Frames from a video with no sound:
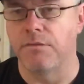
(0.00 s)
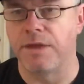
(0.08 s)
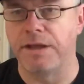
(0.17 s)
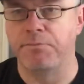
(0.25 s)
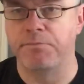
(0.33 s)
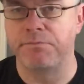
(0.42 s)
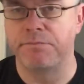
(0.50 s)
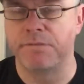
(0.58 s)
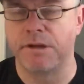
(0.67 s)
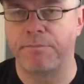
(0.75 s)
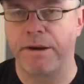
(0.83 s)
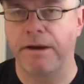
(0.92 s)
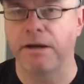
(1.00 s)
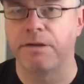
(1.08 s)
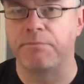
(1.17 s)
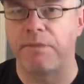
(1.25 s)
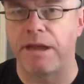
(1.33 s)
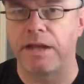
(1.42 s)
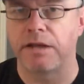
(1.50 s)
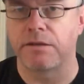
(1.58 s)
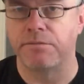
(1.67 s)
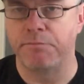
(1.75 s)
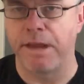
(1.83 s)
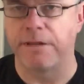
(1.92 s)
They apparently
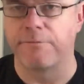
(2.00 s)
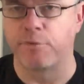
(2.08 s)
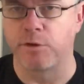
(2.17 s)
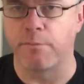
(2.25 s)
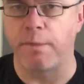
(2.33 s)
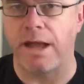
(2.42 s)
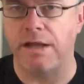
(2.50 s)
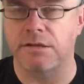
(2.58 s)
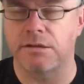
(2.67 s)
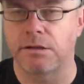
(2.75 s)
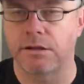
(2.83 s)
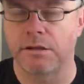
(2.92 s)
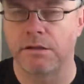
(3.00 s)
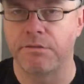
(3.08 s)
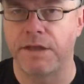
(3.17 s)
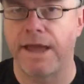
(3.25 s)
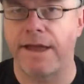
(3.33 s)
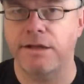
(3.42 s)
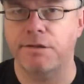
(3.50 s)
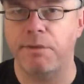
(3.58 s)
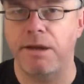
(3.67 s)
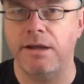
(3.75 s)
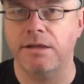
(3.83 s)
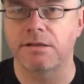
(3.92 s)
make them for the back of the
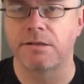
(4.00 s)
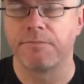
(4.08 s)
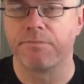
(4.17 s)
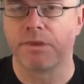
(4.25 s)
hatchbacks.